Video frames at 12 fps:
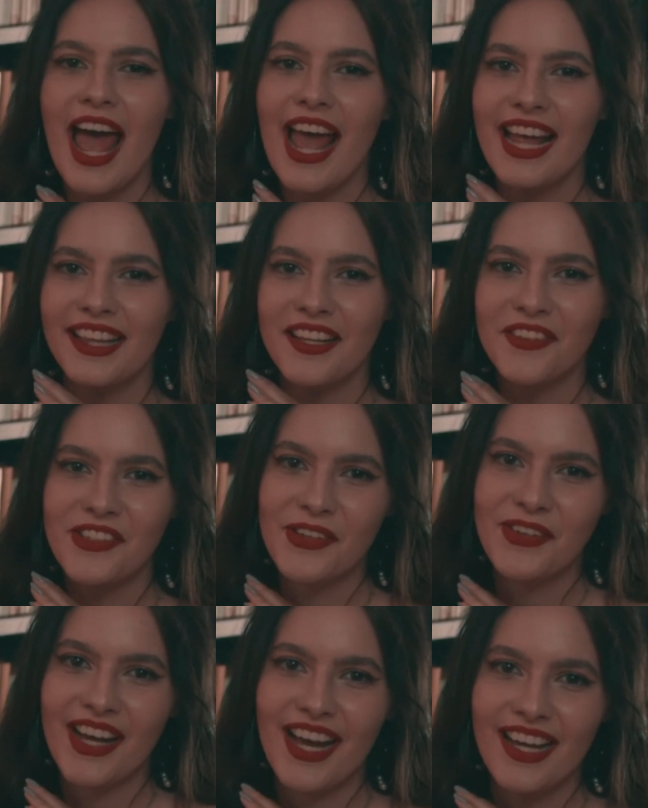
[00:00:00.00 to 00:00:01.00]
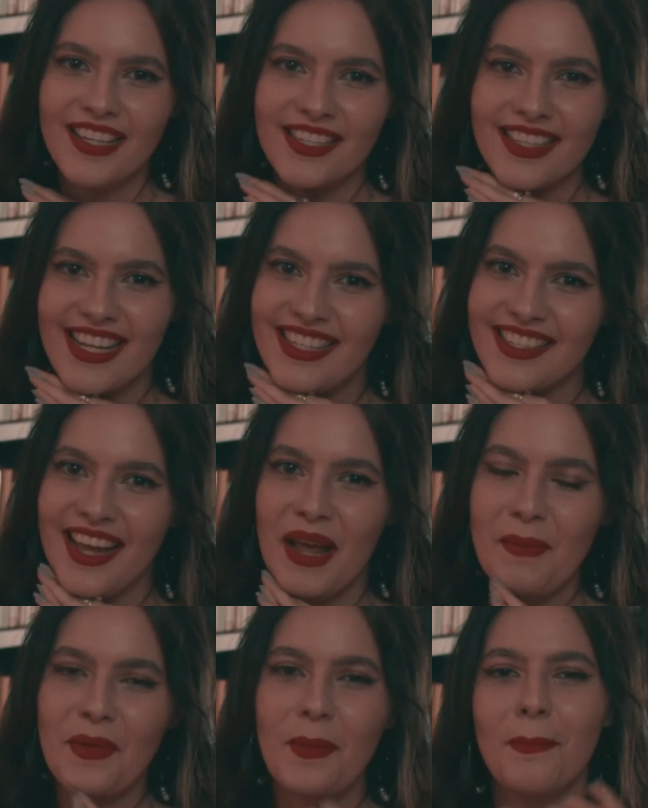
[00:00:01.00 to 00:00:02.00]
and I'll see you guys next
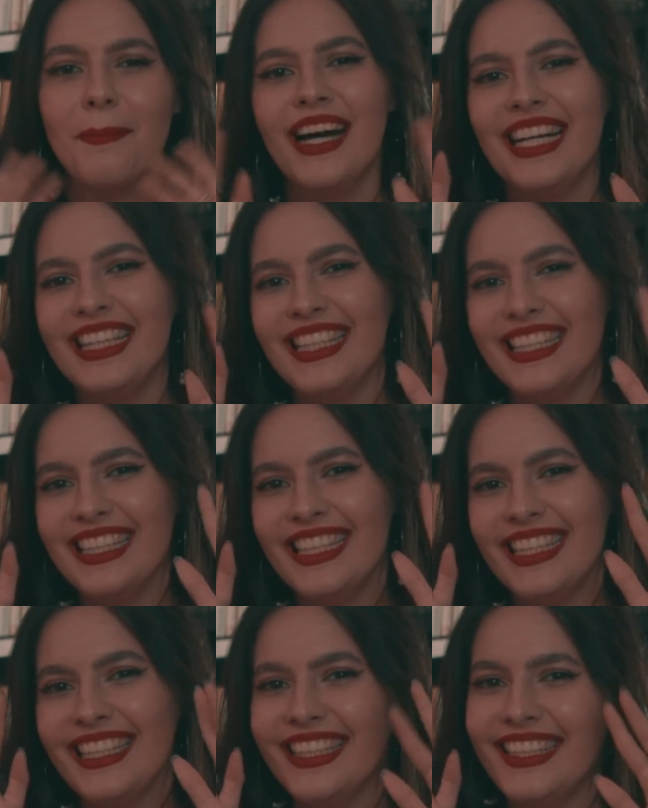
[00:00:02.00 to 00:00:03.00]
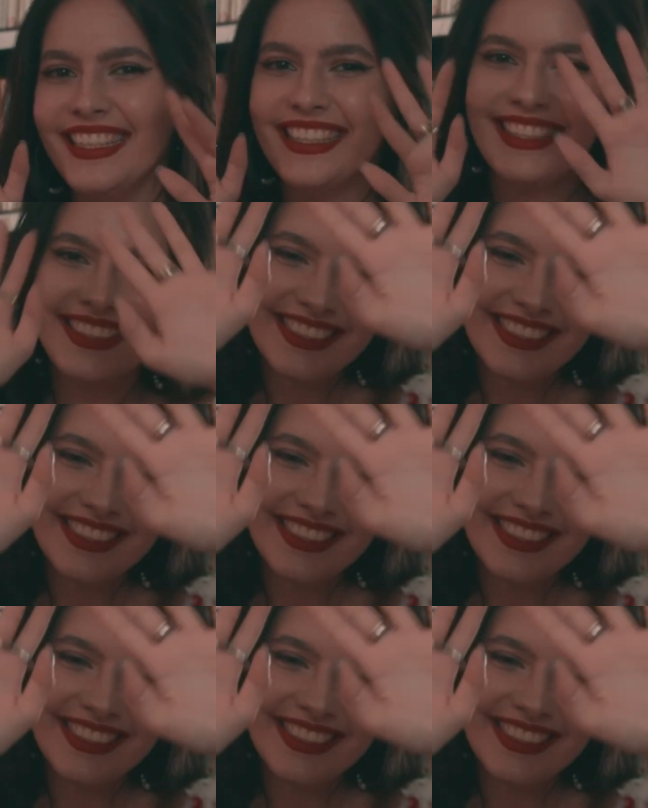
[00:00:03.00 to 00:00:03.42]
time. Bye.